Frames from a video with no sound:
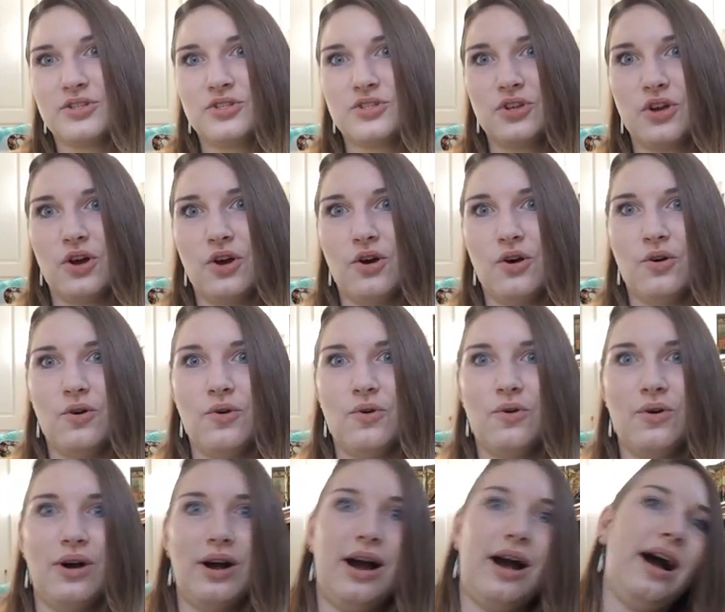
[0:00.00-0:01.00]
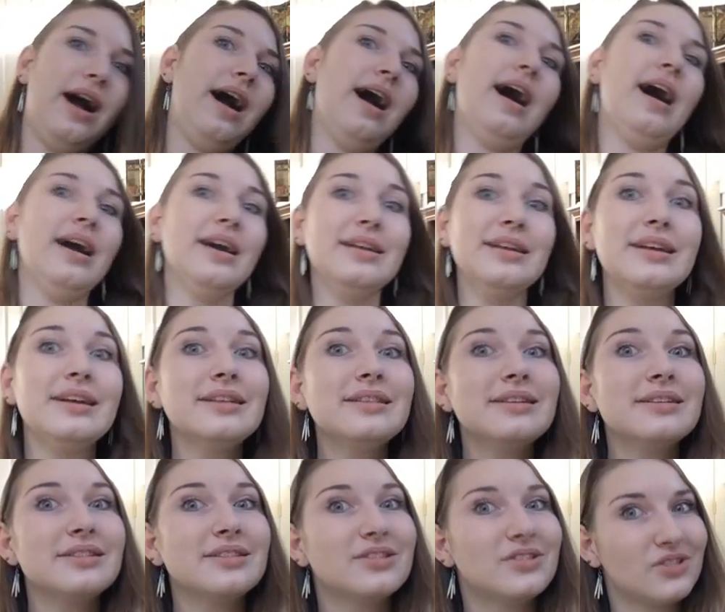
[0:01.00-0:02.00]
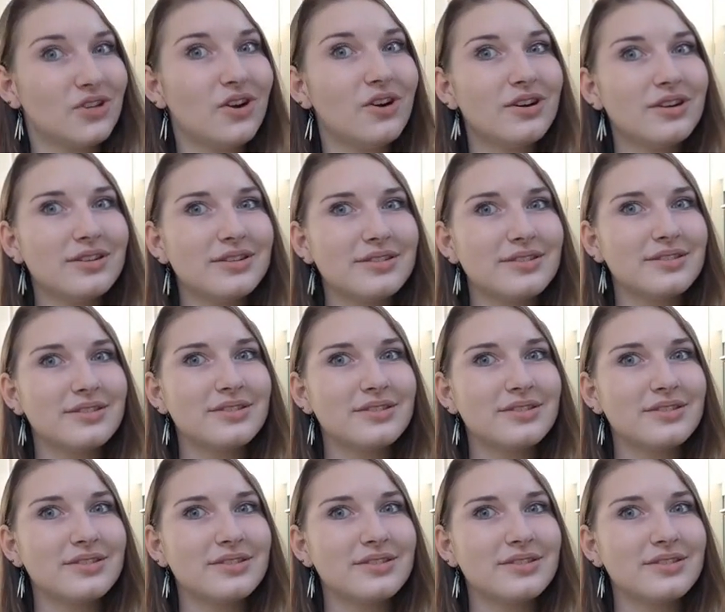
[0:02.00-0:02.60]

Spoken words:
So I need to start